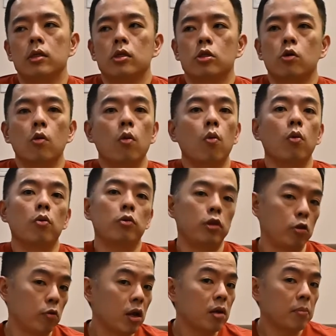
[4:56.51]
So
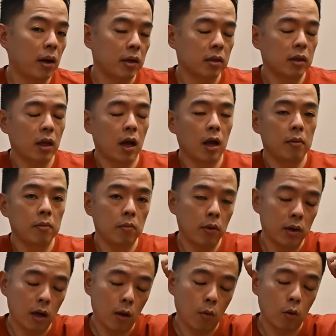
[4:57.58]
during my time
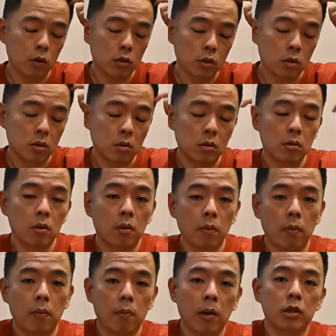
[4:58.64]
when I was
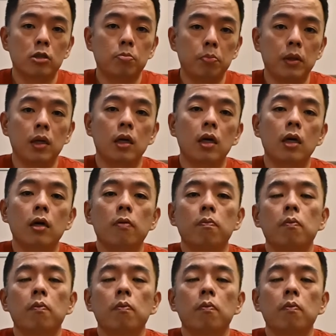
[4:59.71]
much bigger.